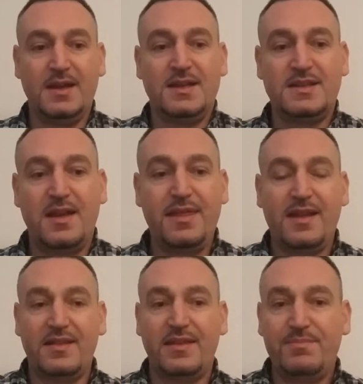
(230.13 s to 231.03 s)
So I
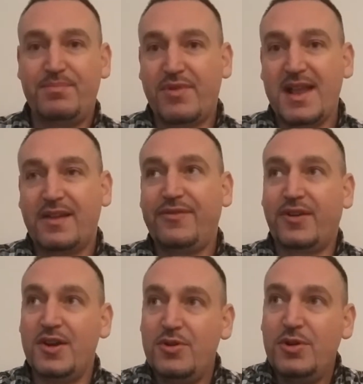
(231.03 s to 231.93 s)
think the
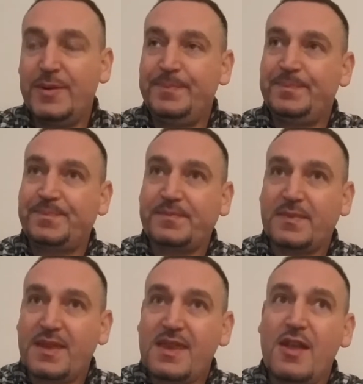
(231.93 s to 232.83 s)
breakthrough
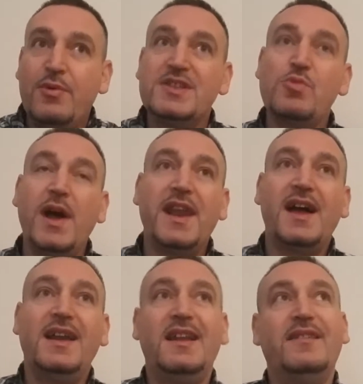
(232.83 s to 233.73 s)
was when
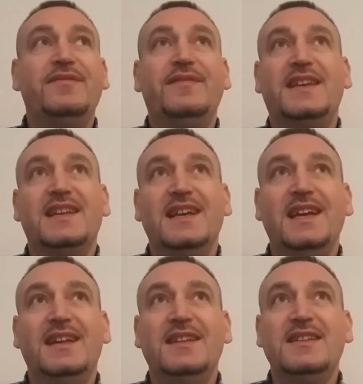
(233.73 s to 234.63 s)
I lived
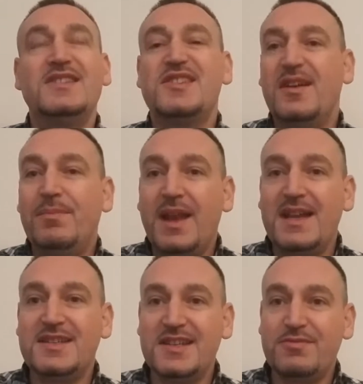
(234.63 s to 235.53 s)
in certain
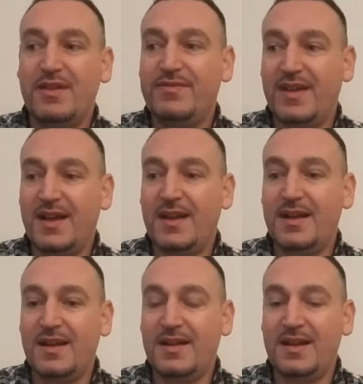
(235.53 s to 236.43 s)
places with
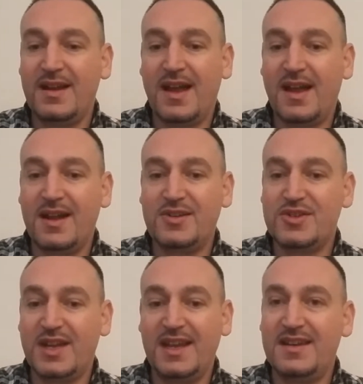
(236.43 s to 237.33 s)
a
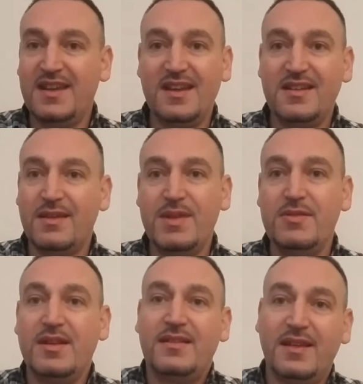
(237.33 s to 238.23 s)
large Indian
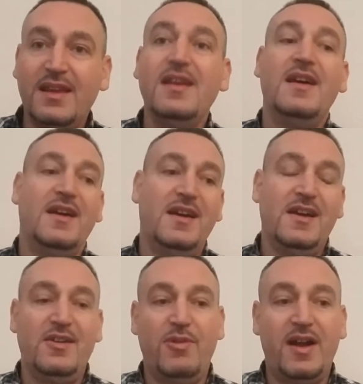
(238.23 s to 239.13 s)
community,
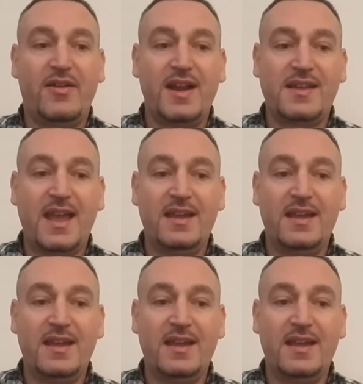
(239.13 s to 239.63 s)
where I'd get